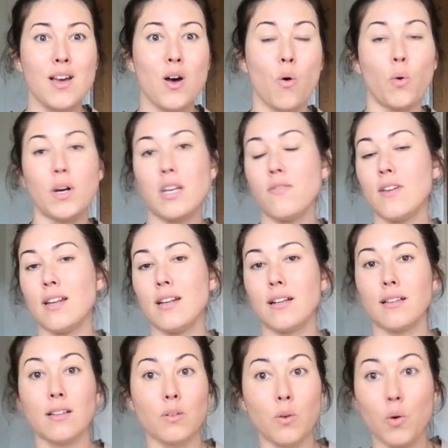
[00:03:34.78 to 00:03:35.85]
or even
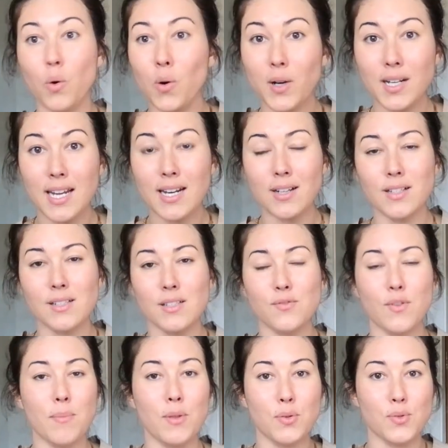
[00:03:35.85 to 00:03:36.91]
clinical coordinators
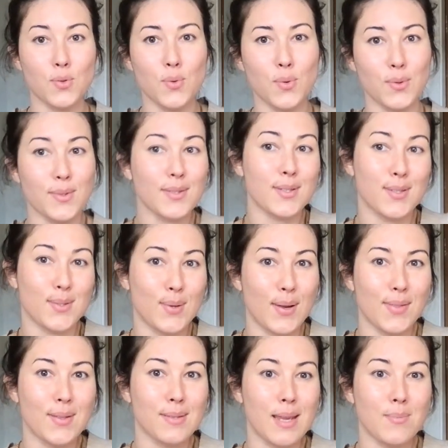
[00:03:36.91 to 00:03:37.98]
from those schools, because they're all
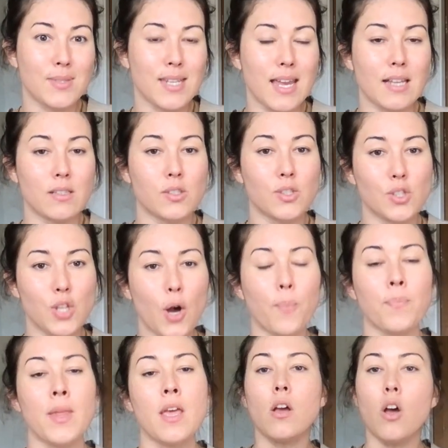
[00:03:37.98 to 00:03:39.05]
in the same state. So
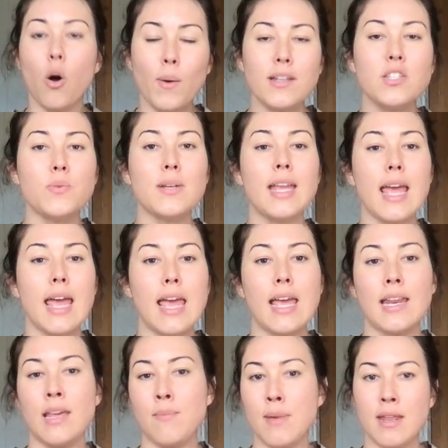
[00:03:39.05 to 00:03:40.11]
going to an
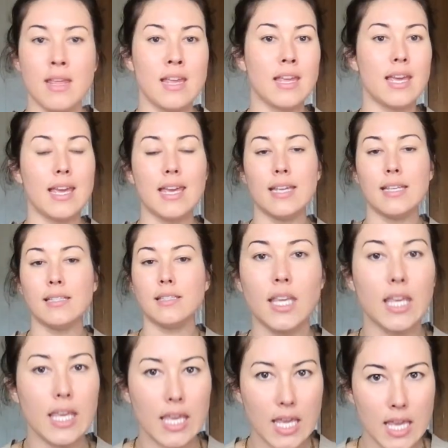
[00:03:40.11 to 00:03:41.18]
AANA meeting is
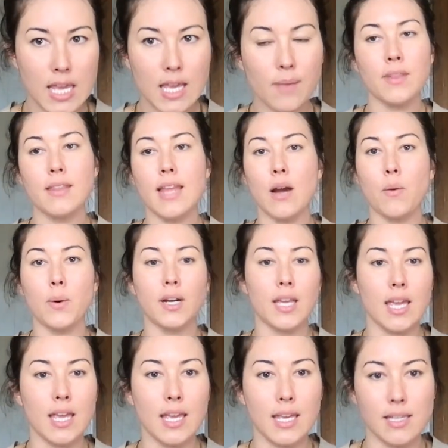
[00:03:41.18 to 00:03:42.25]
key.
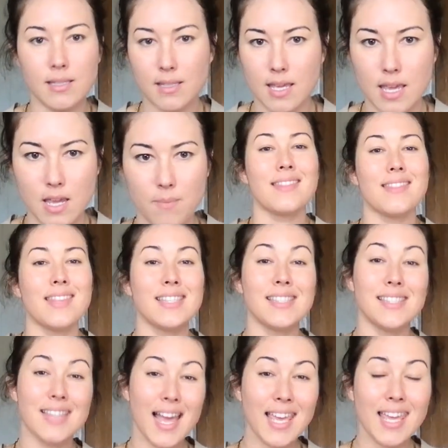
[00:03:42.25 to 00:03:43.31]
Networking is key. The
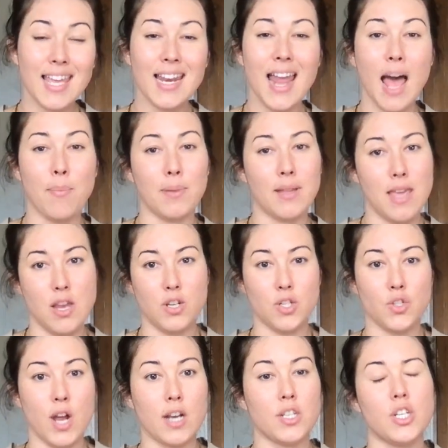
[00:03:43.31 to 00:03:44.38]
second application
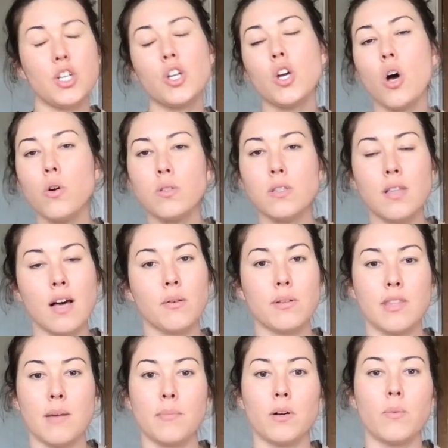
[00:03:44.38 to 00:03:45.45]
strategy goes along
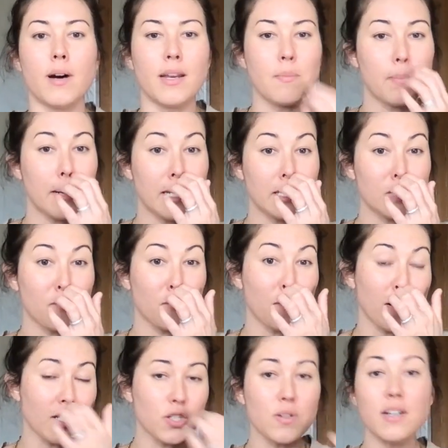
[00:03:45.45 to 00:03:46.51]
with number 1, but it's
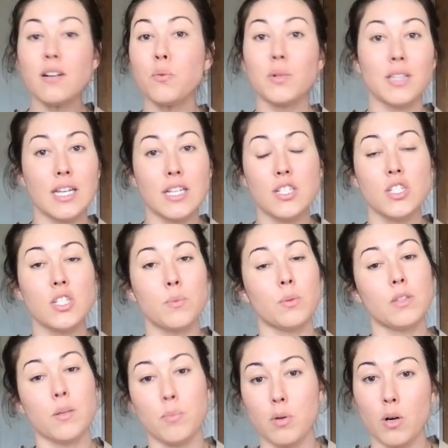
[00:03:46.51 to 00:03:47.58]
fostering a relationship
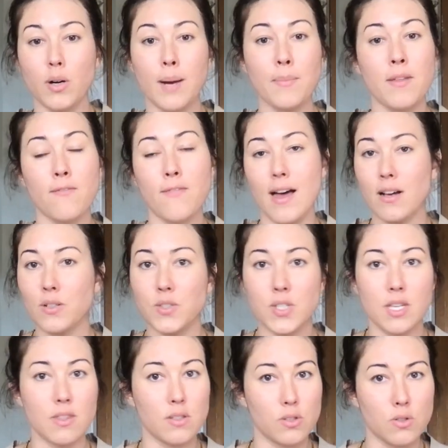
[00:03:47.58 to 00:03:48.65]
with the program, the
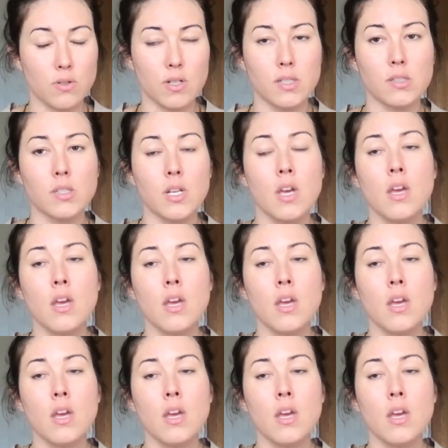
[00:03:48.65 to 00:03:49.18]
faculty, and the students.